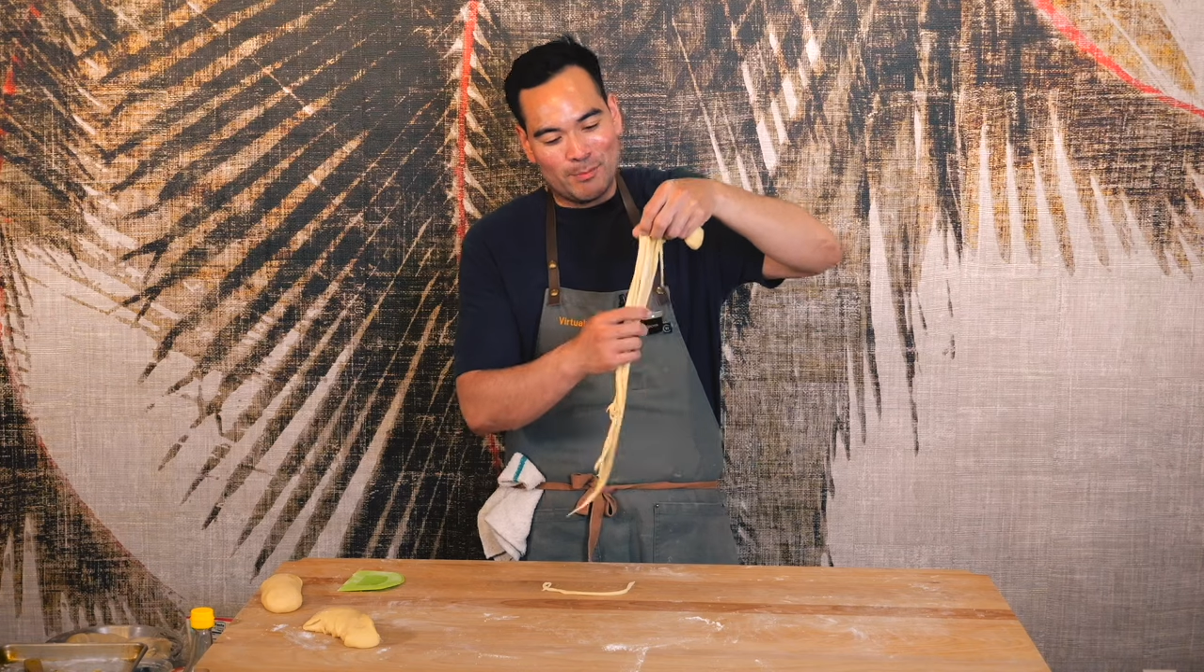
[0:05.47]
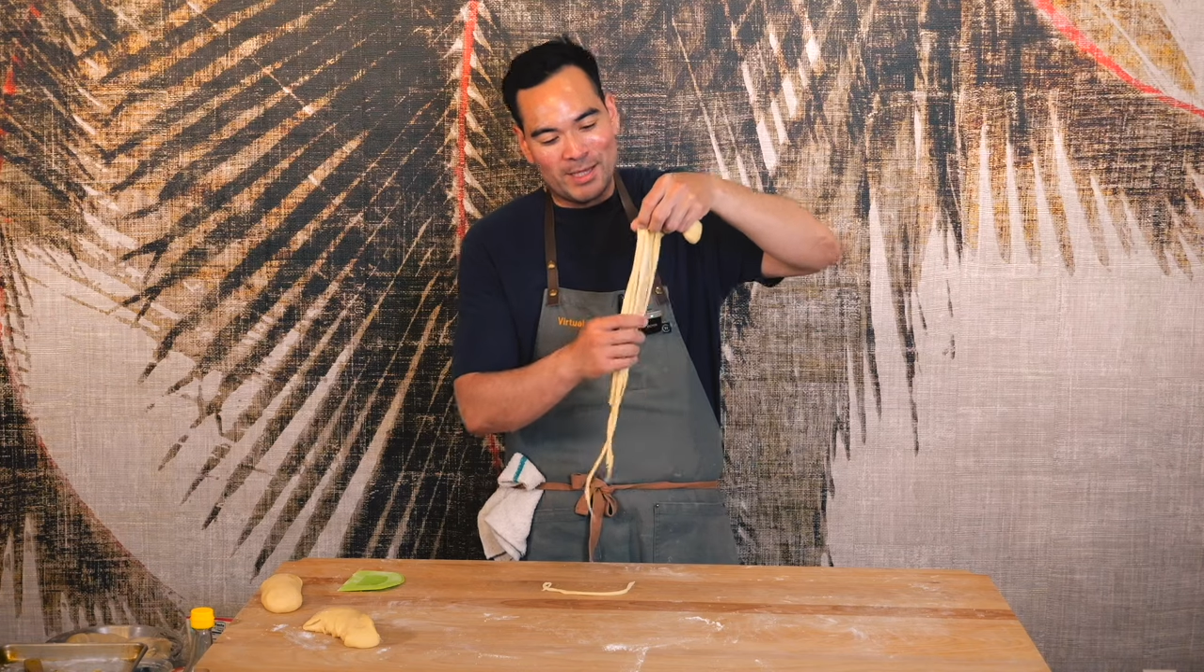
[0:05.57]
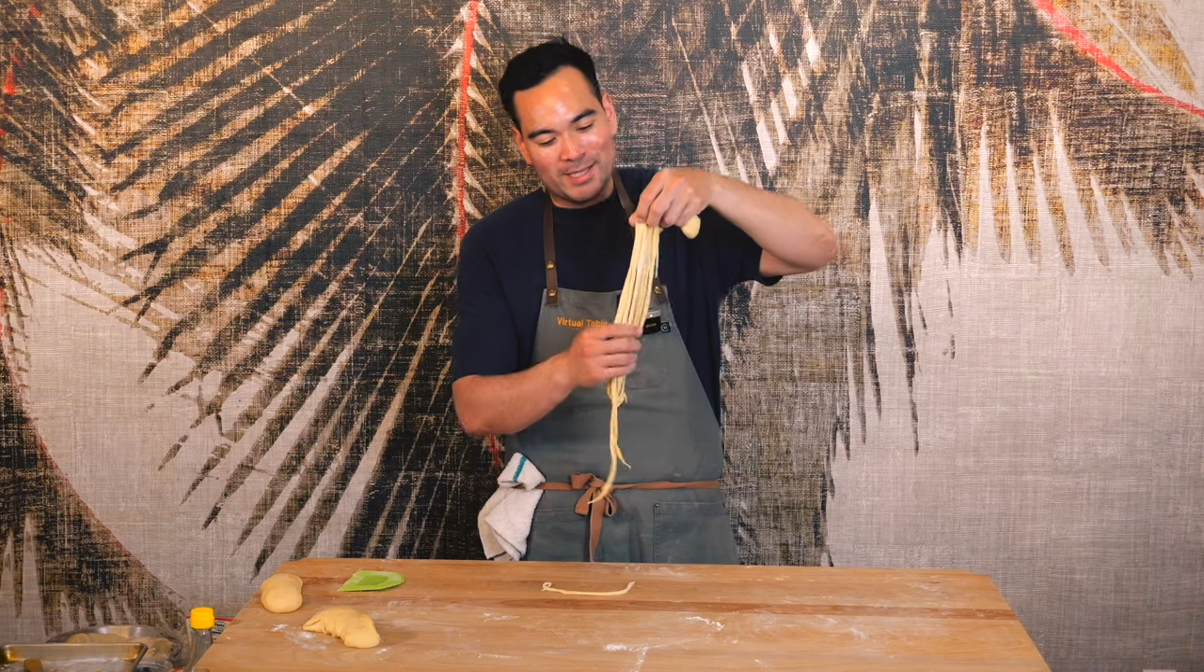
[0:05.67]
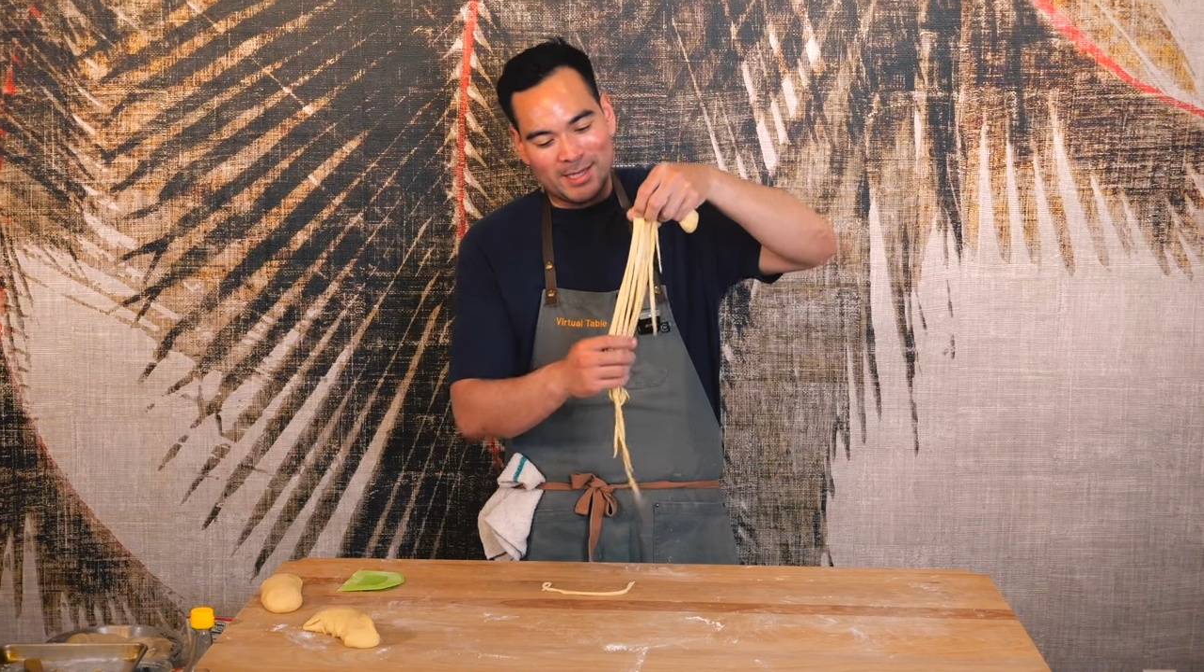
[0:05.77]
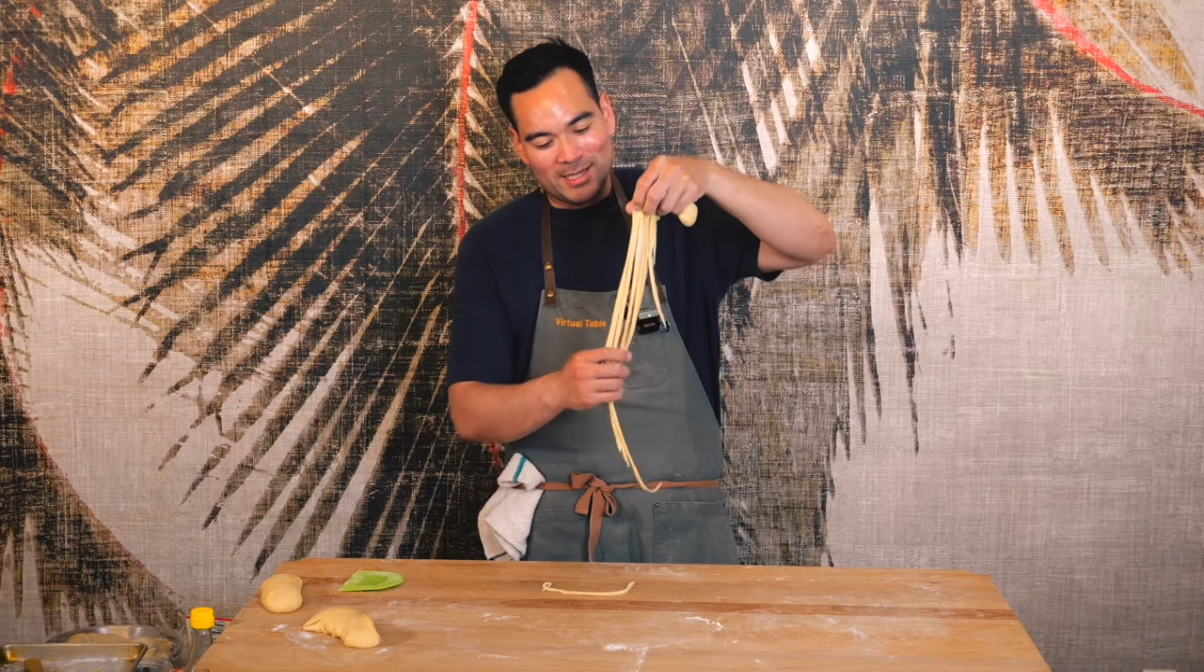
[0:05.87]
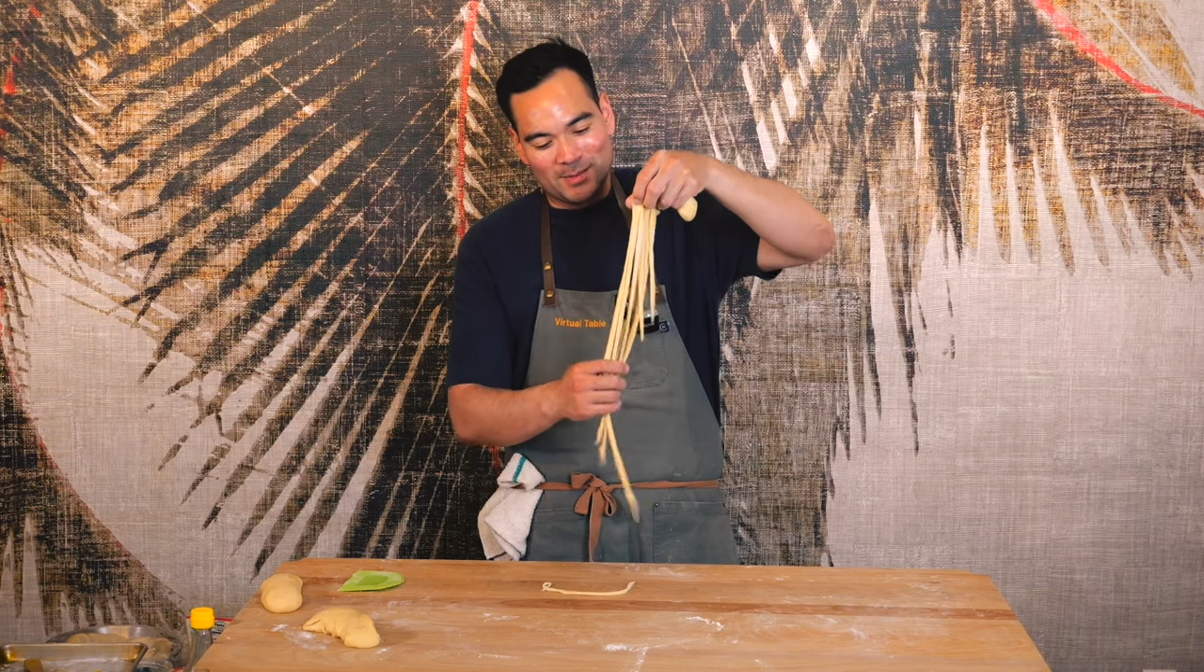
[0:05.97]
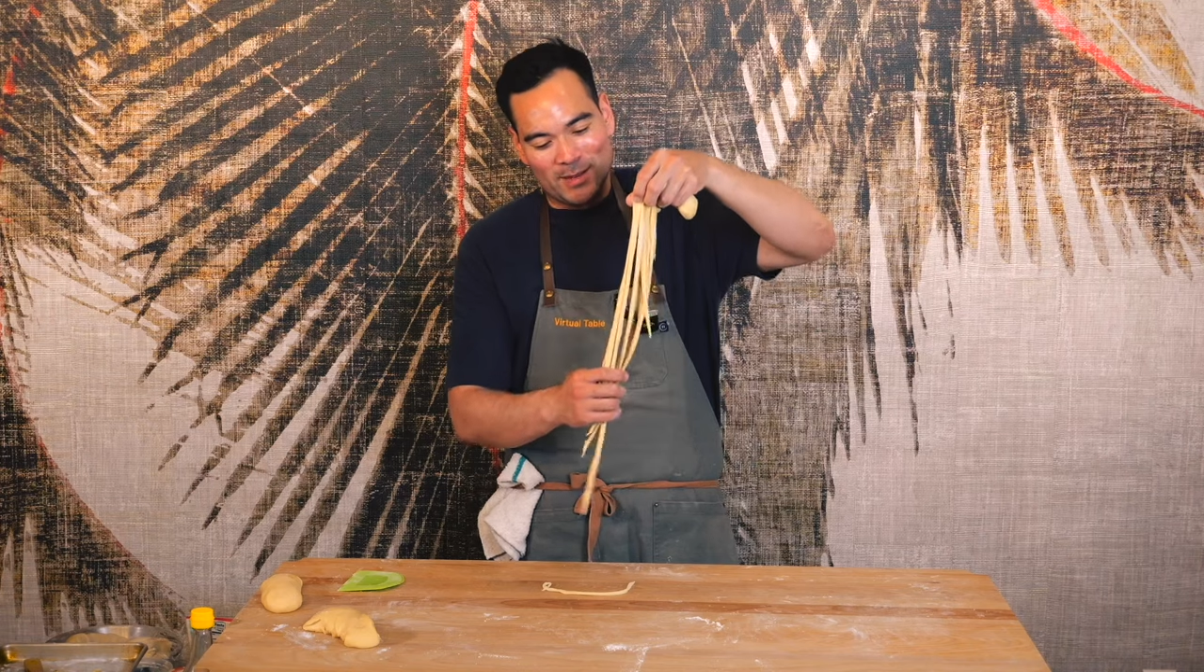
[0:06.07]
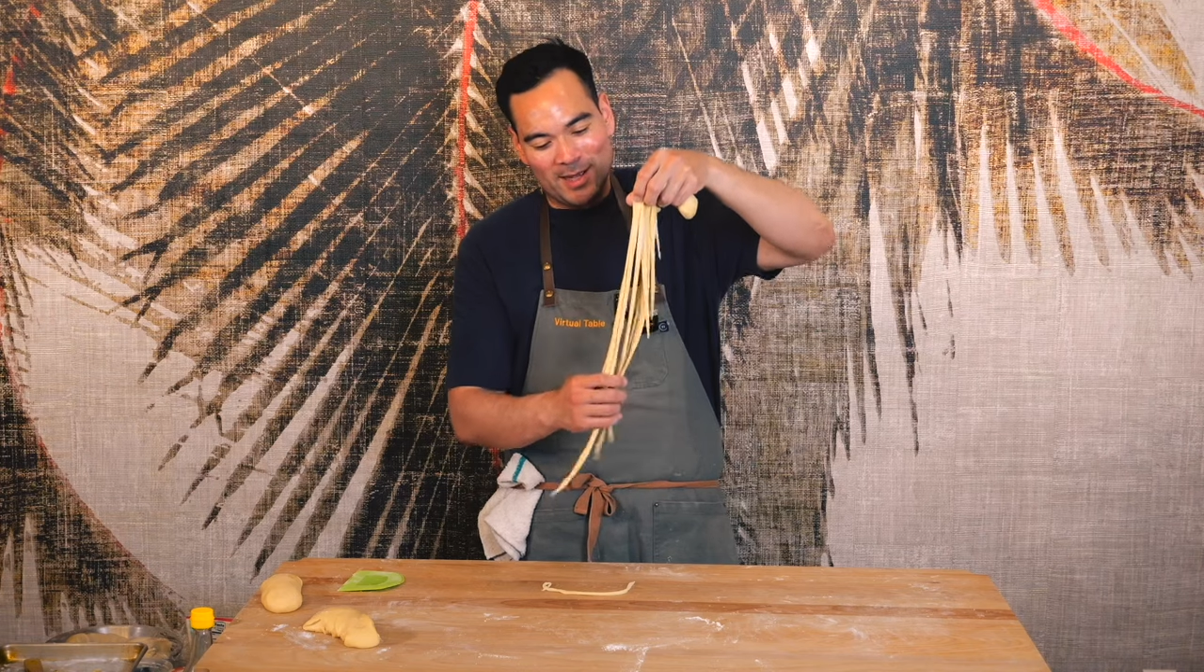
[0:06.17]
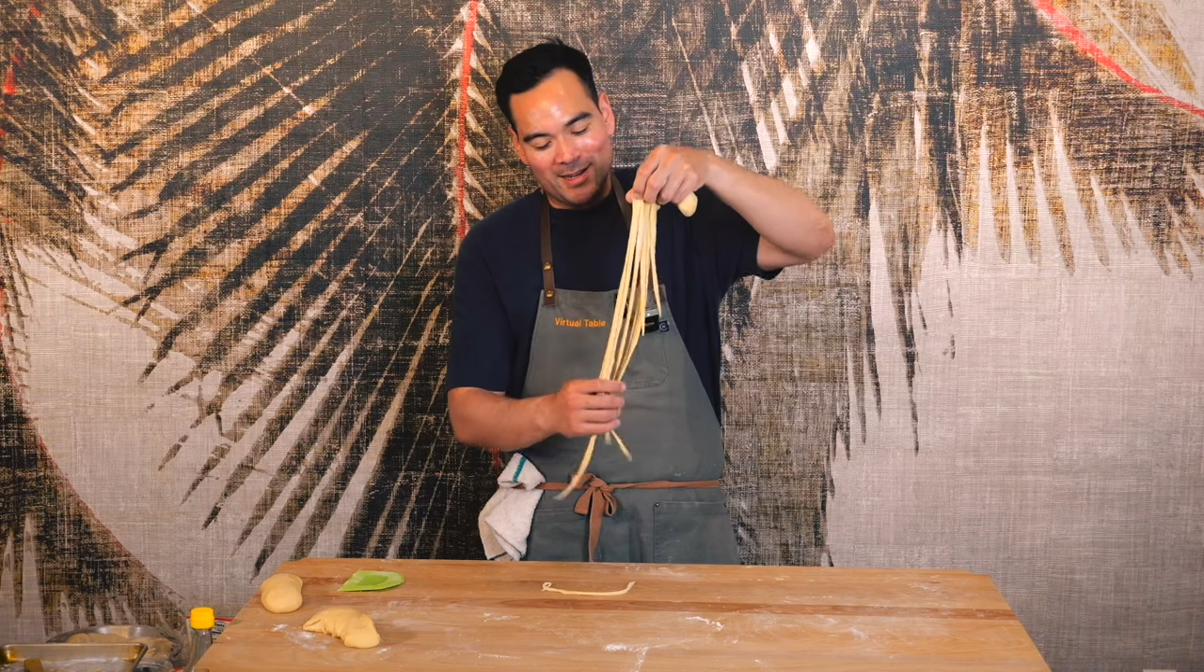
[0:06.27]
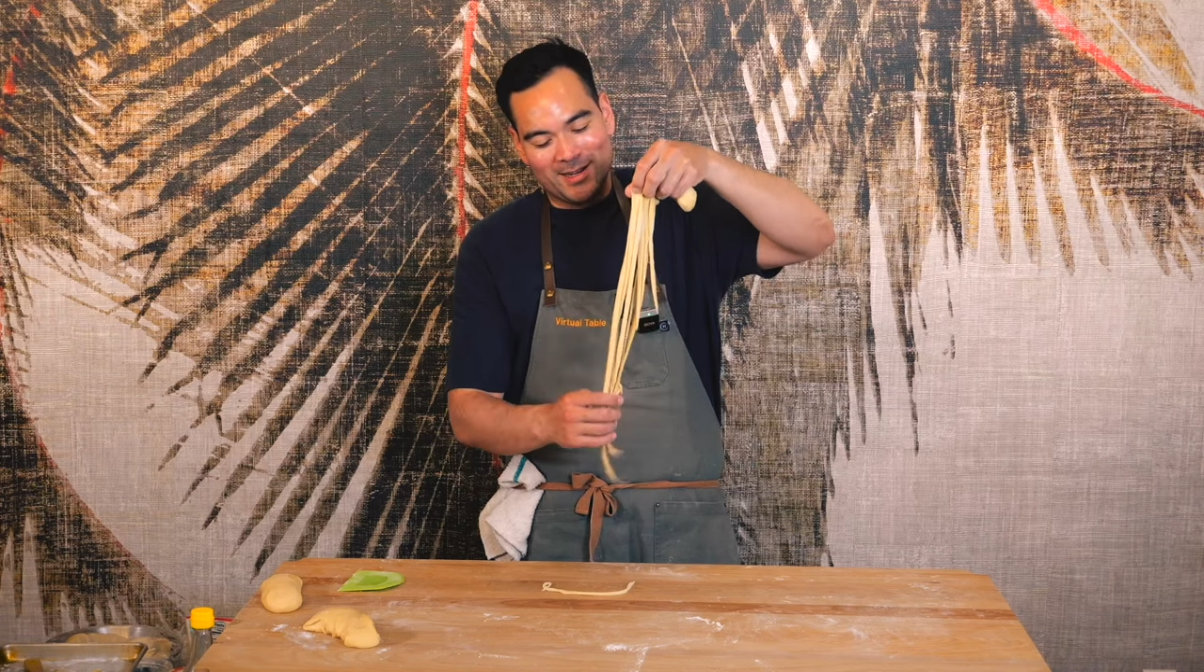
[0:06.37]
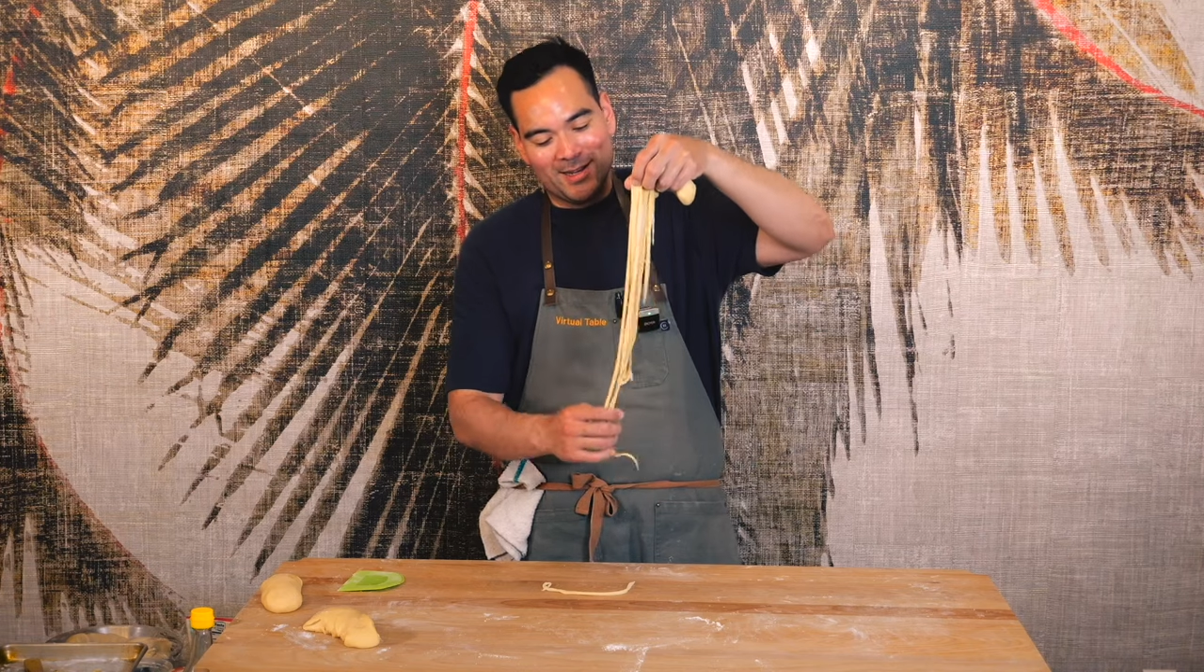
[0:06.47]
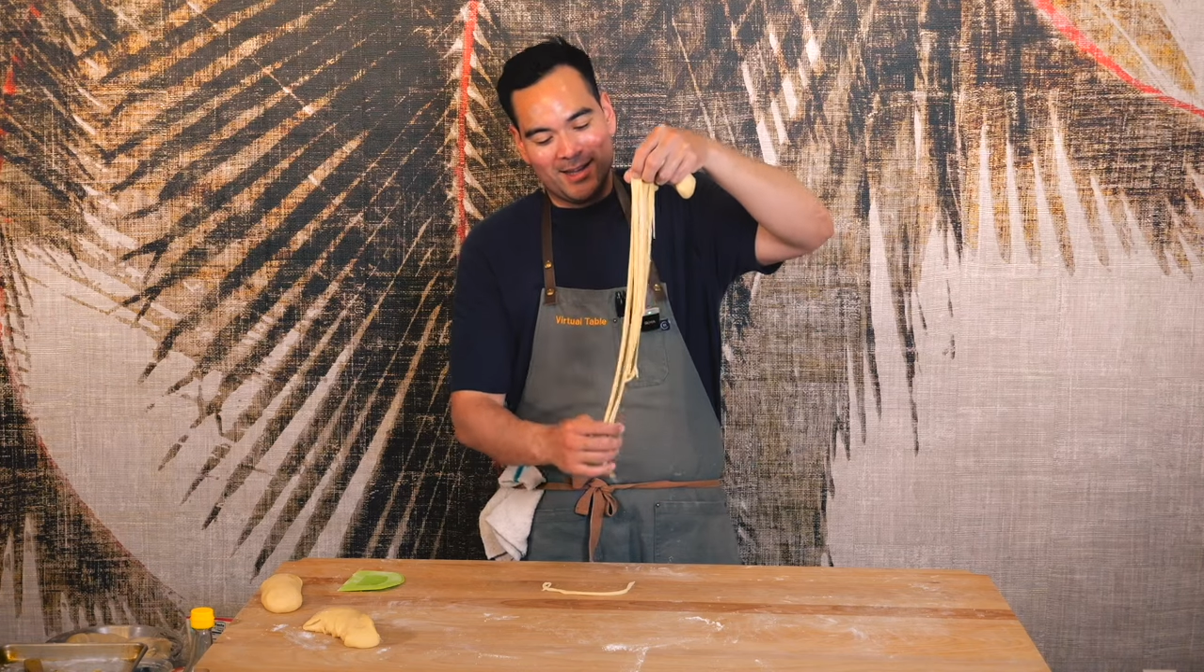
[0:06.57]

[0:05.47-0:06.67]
pieces, but